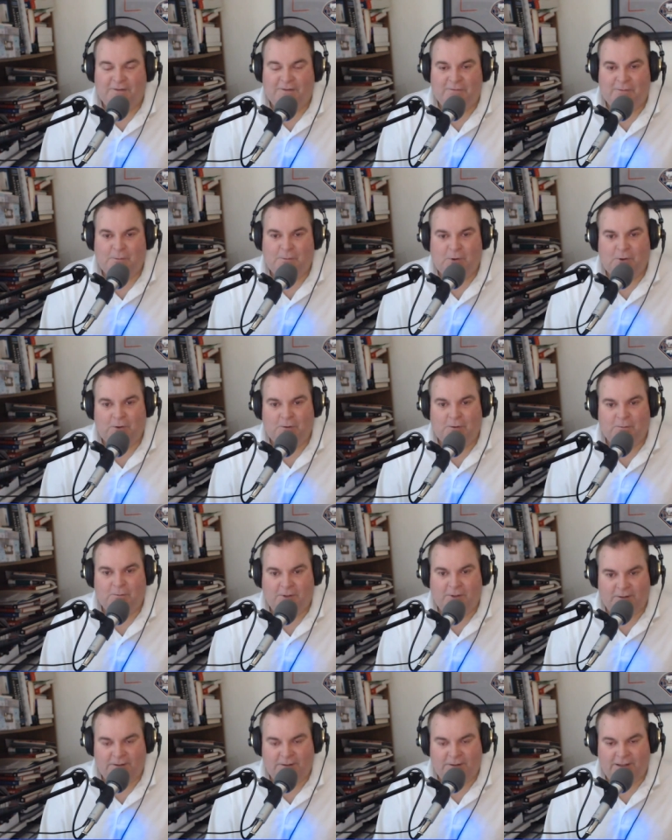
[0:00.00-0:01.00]
from
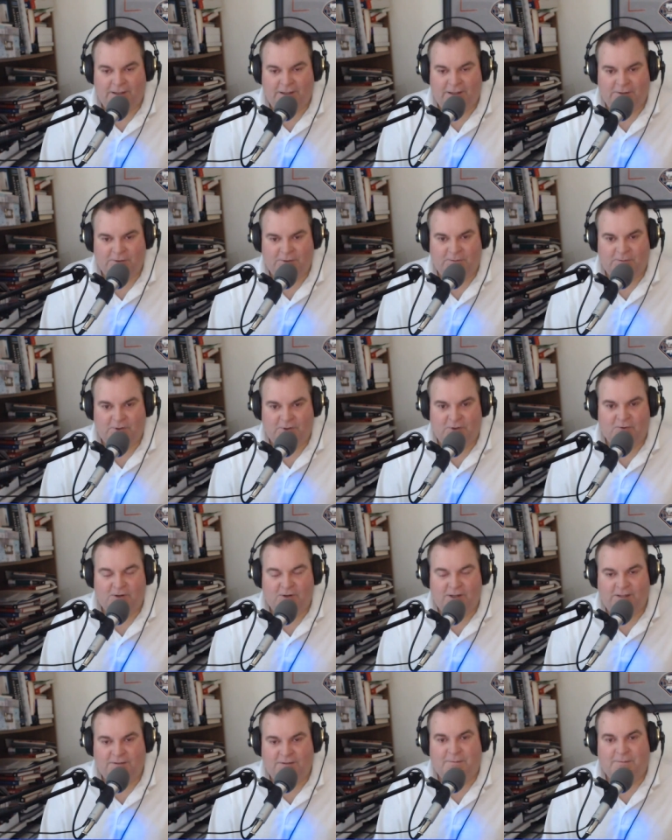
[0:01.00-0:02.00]
Odubel, and they had some
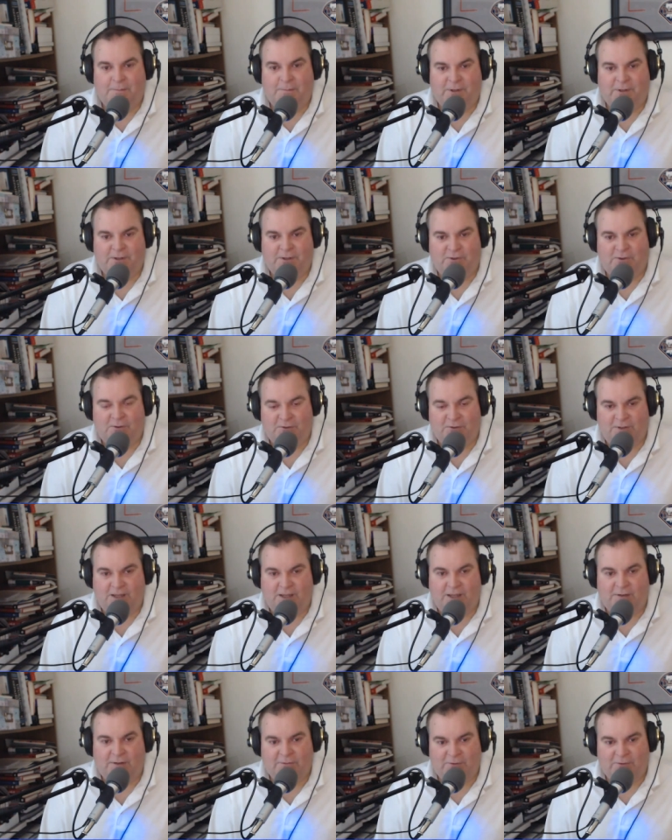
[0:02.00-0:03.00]
great pictures
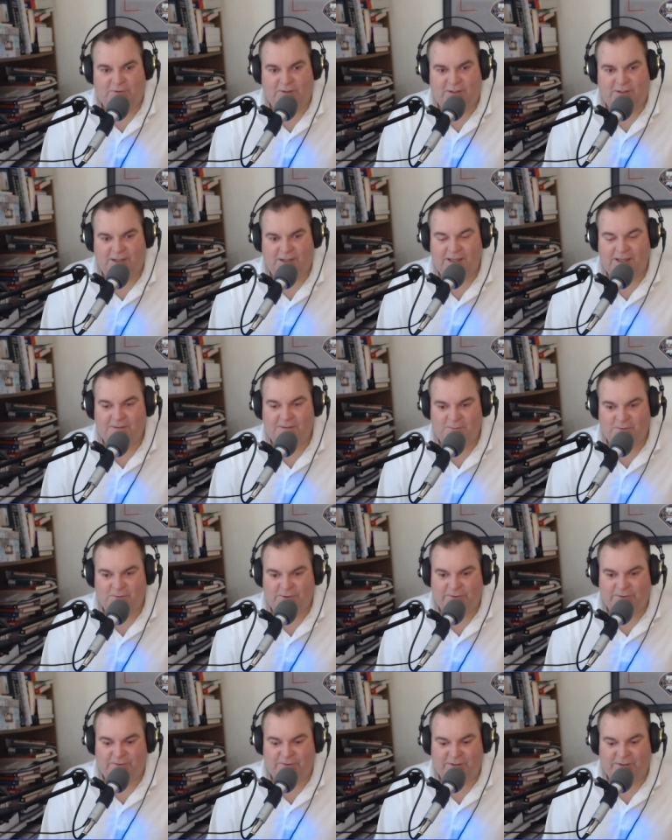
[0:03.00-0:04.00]
after the game
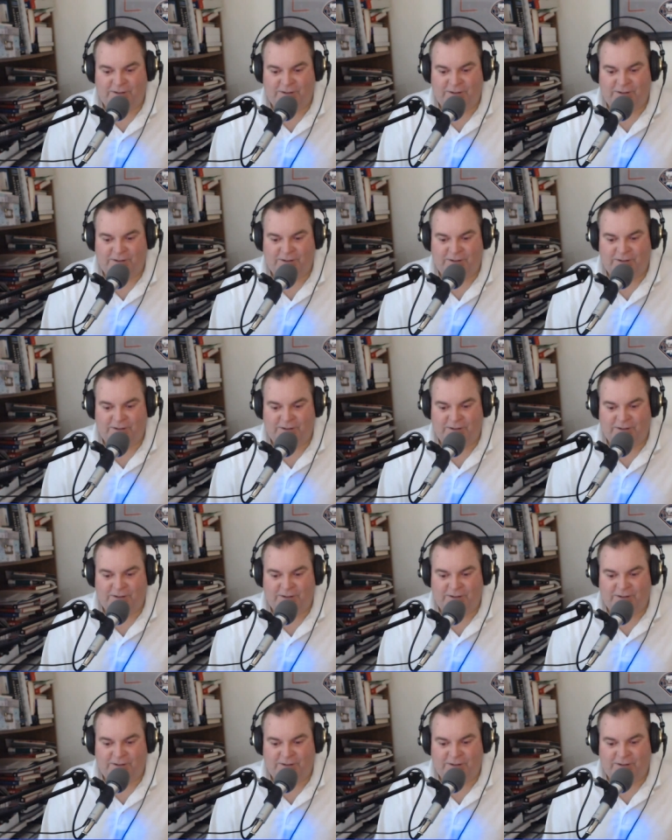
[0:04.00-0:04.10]
with